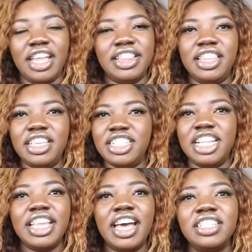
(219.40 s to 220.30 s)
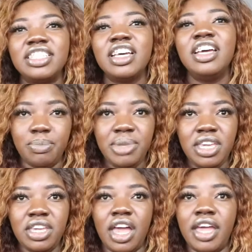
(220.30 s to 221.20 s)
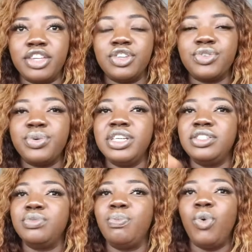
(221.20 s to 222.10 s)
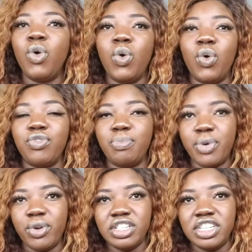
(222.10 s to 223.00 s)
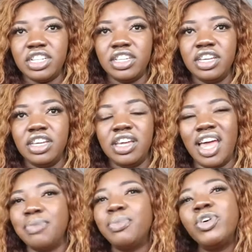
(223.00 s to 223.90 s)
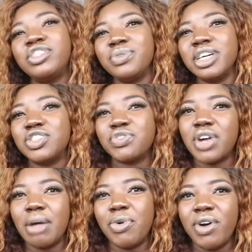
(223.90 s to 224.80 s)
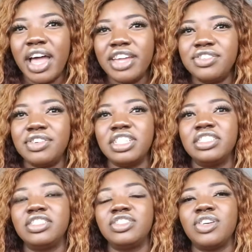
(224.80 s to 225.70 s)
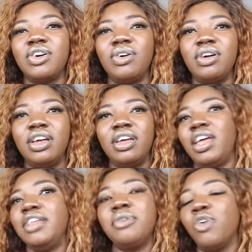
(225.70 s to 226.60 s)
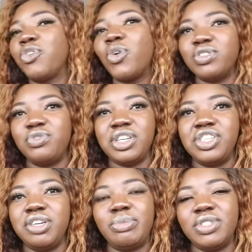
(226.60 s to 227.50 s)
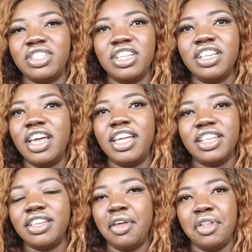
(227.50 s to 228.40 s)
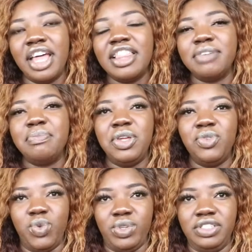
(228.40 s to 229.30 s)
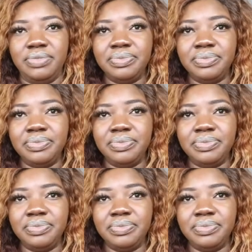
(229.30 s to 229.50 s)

and this and that. For me, I increase more of protein and moderate of carbohydrates, so. And of course, vegetables and other minerals.